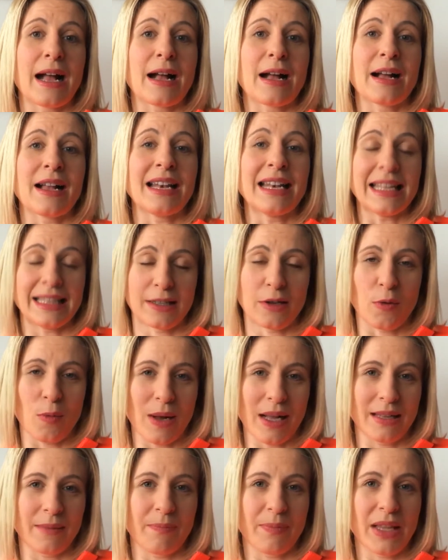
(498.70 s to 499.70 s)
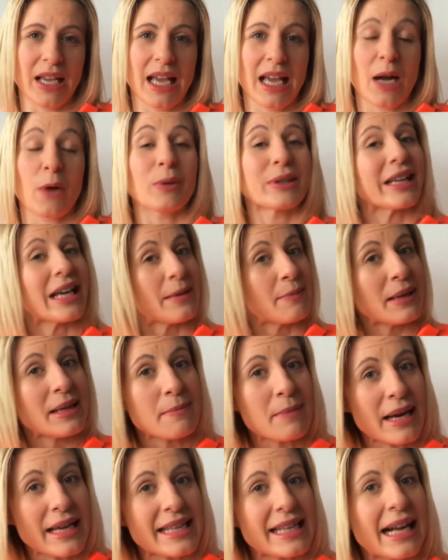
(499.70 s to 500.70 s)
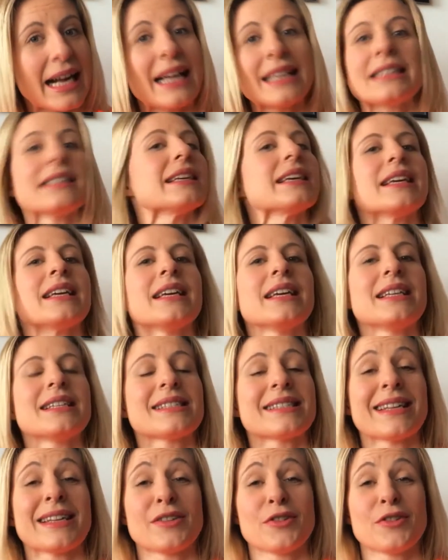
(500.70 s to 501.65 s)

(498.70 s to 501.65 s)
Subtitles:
little one. What I mean by that is that